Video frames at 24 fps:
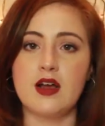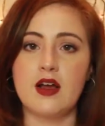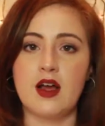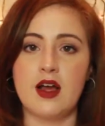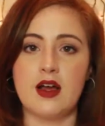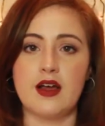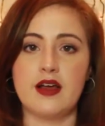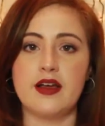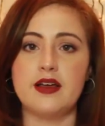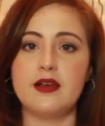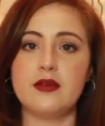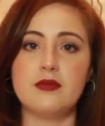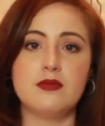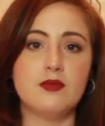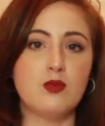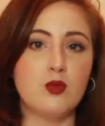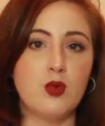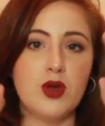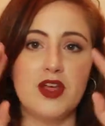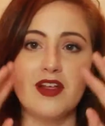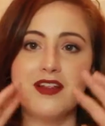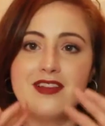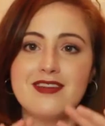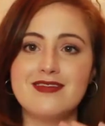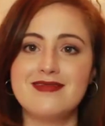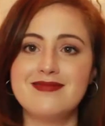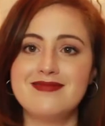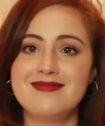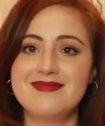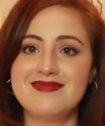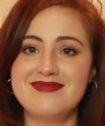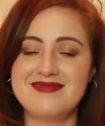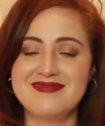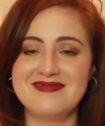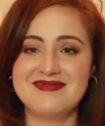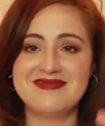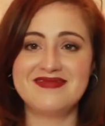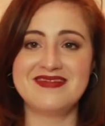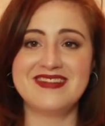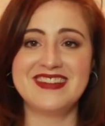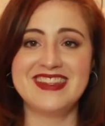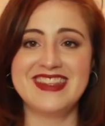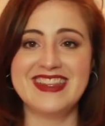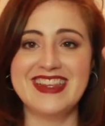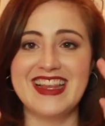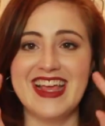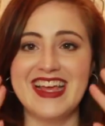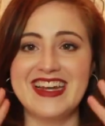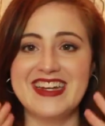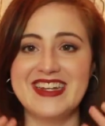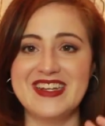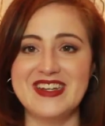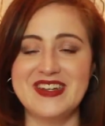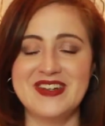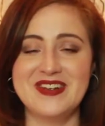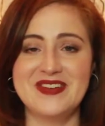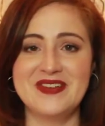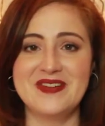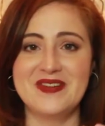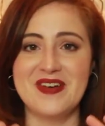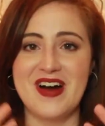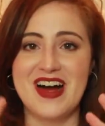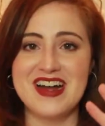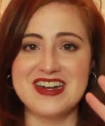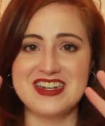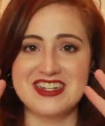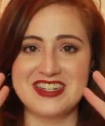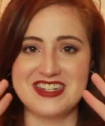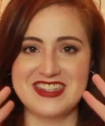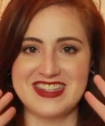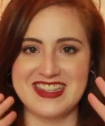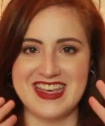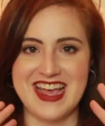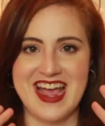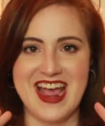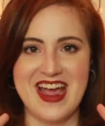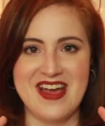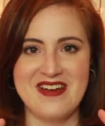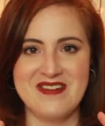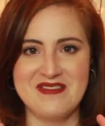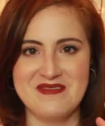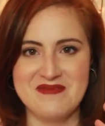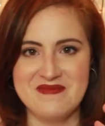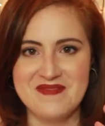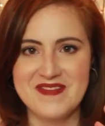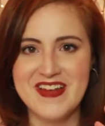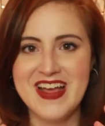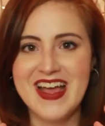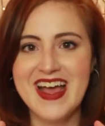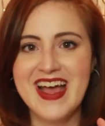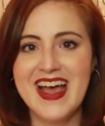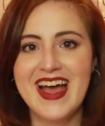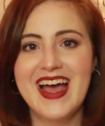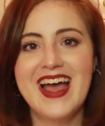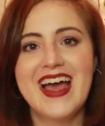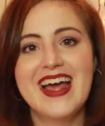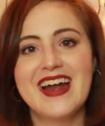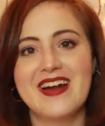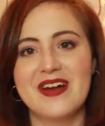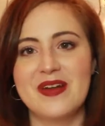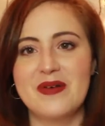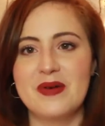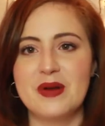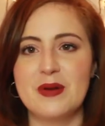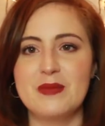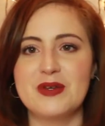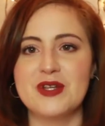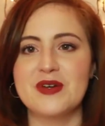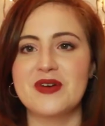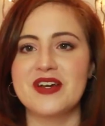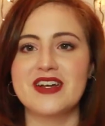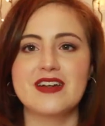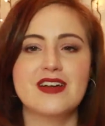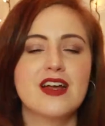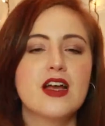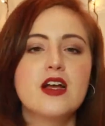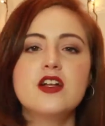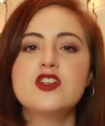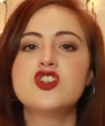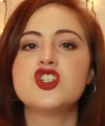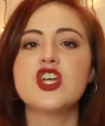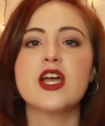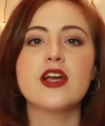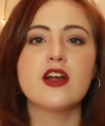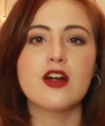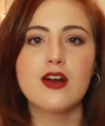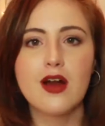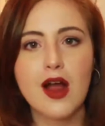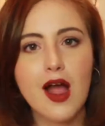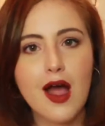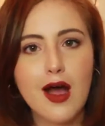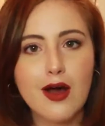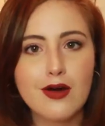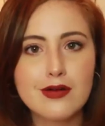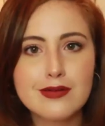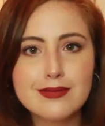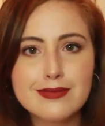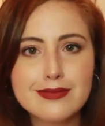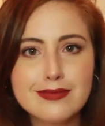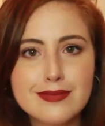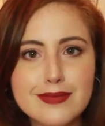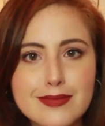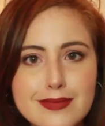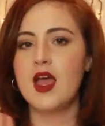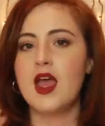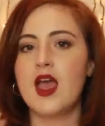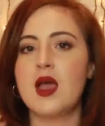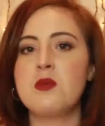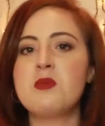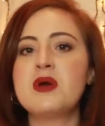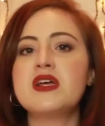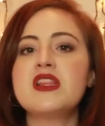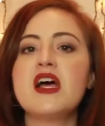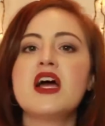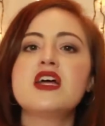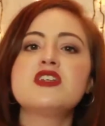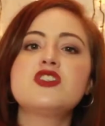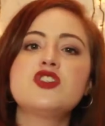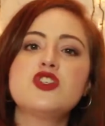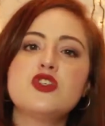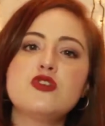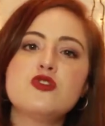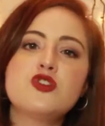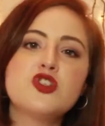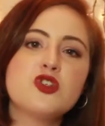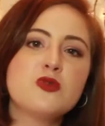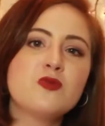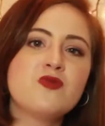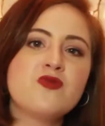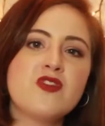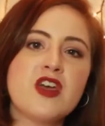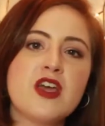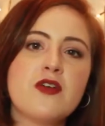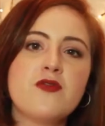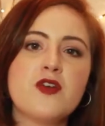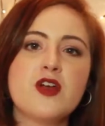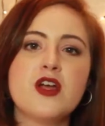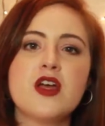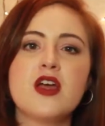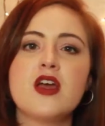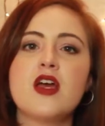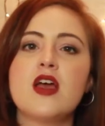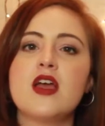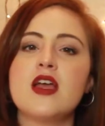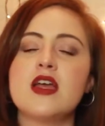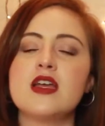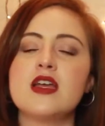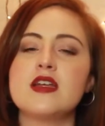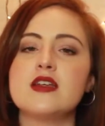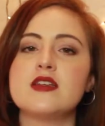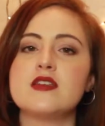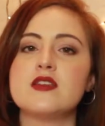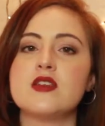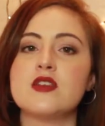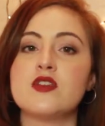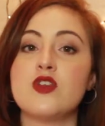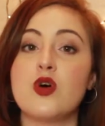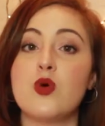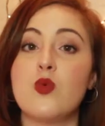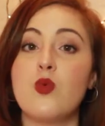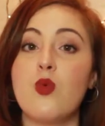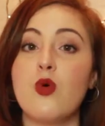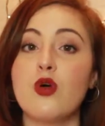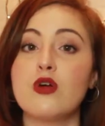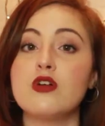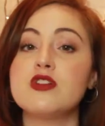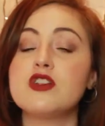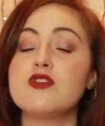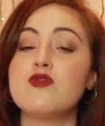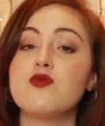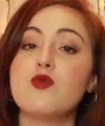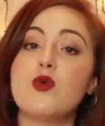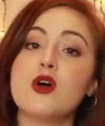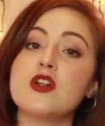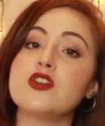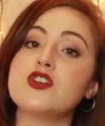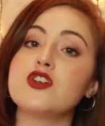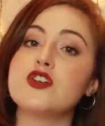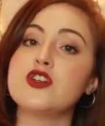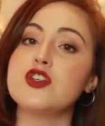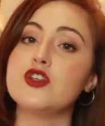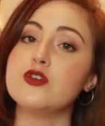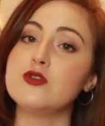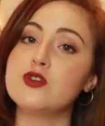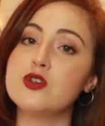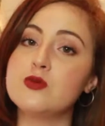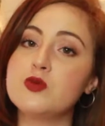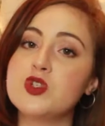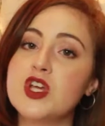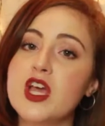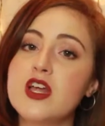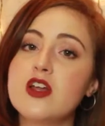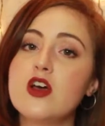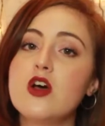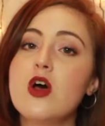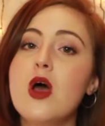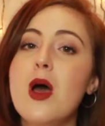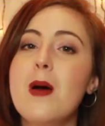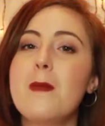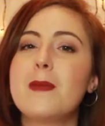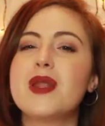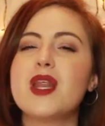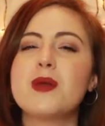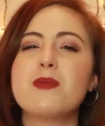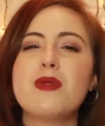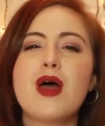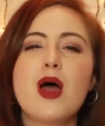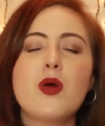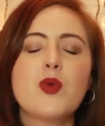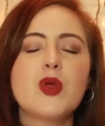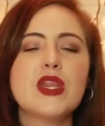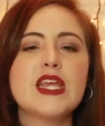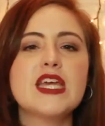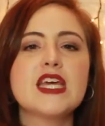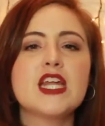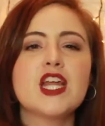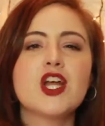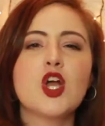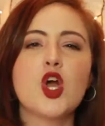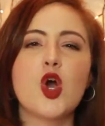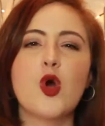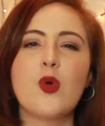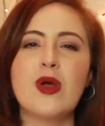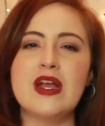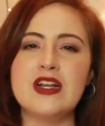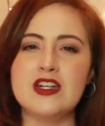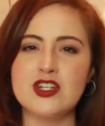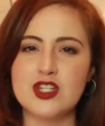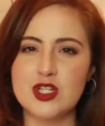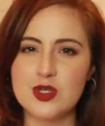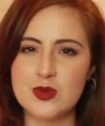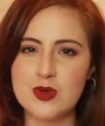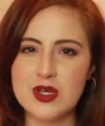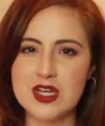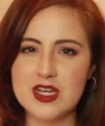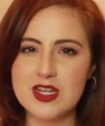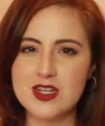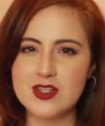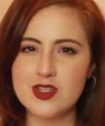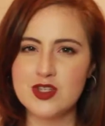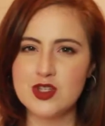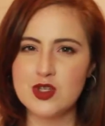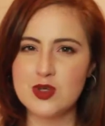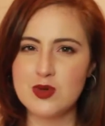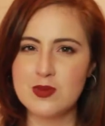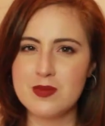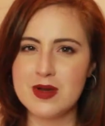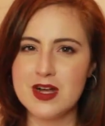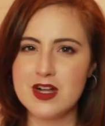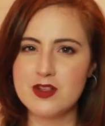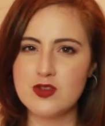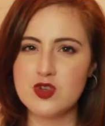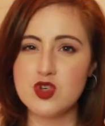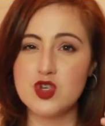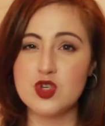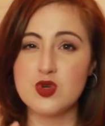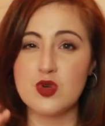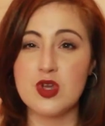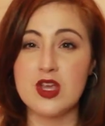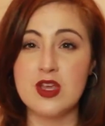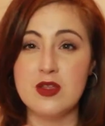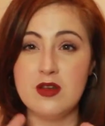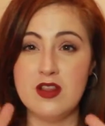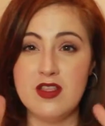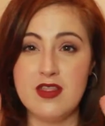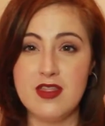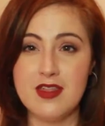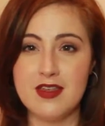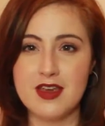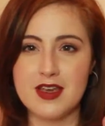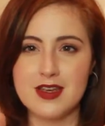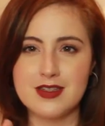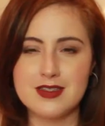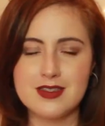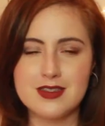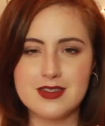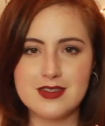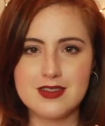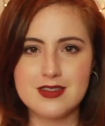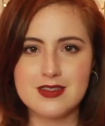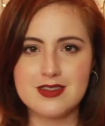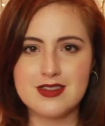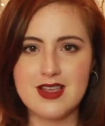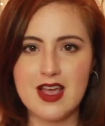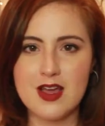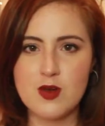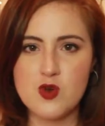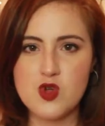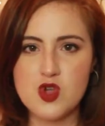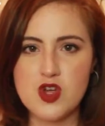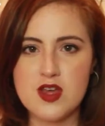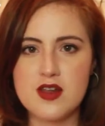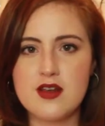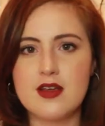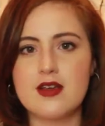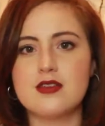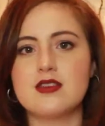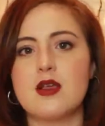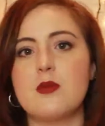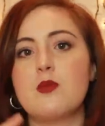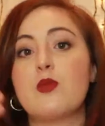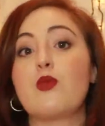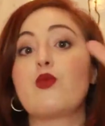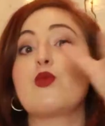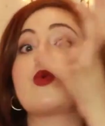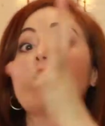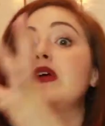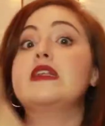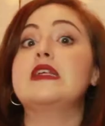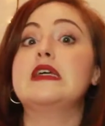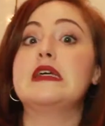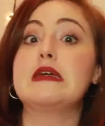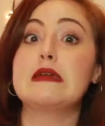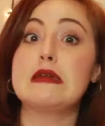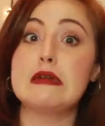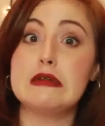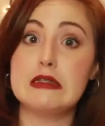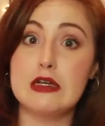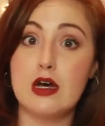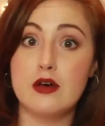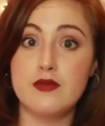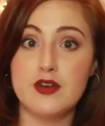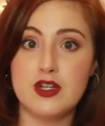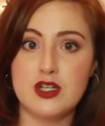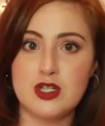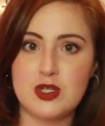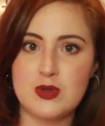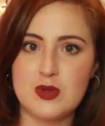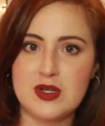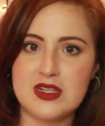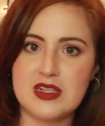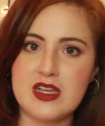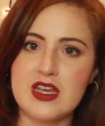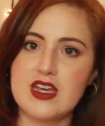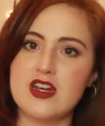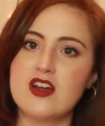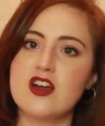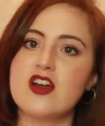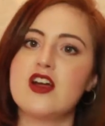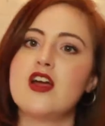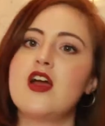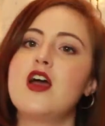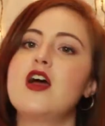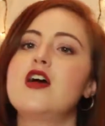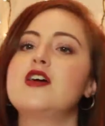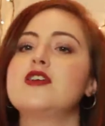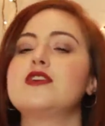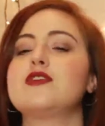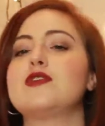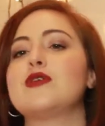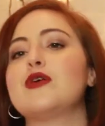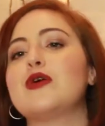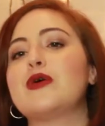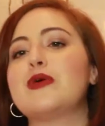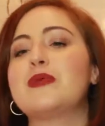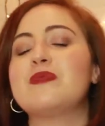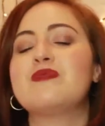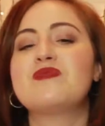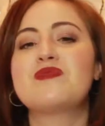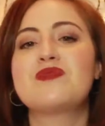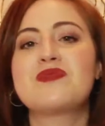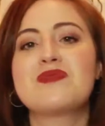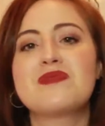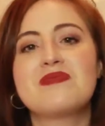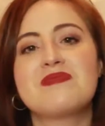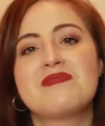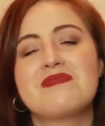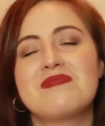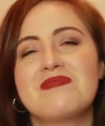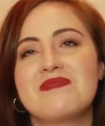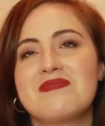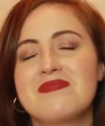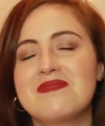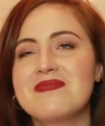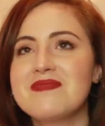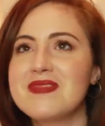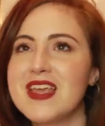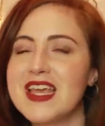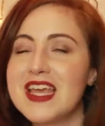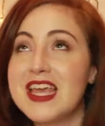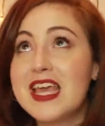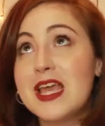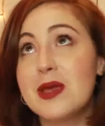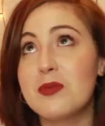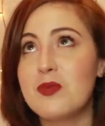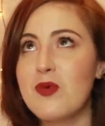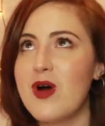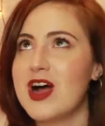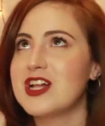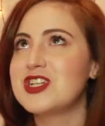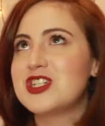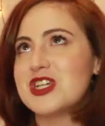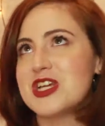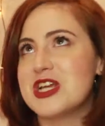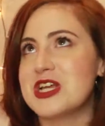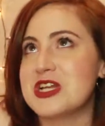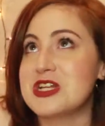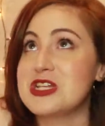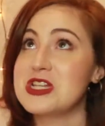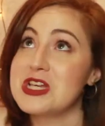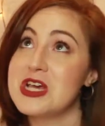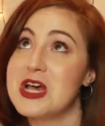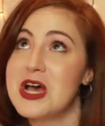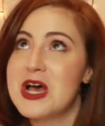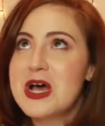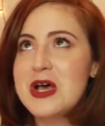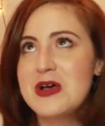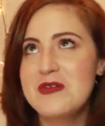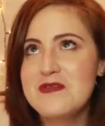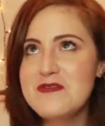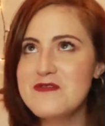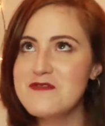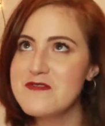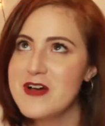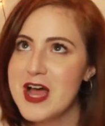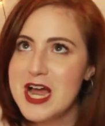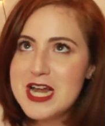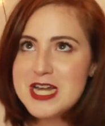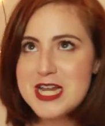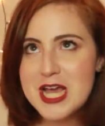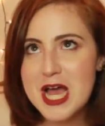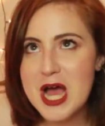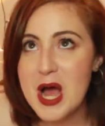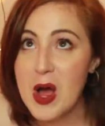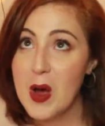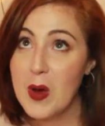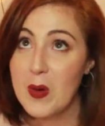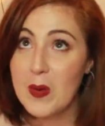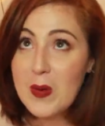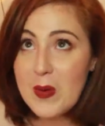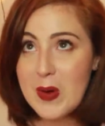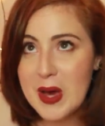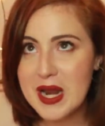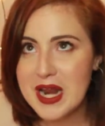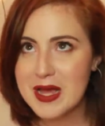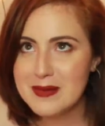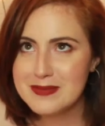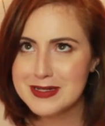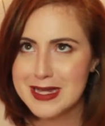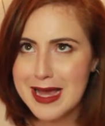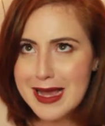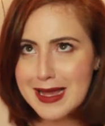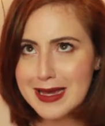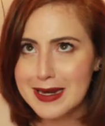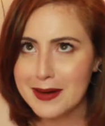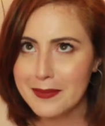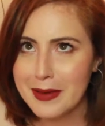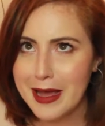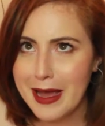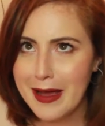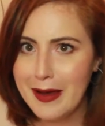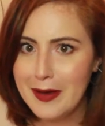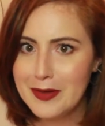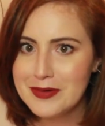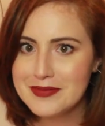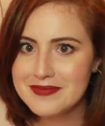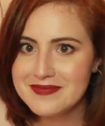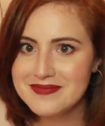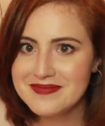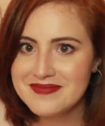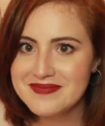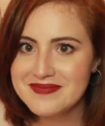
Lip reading: I will let you watch them. I don't know what I'm doing. Check her out. And my last YouTube favorite is the World of Wonder YouTube channel, but I'm not really gonna go into it too much in this section because I'm really gonna delve into it later. So keep watching to find out what I'm talking about.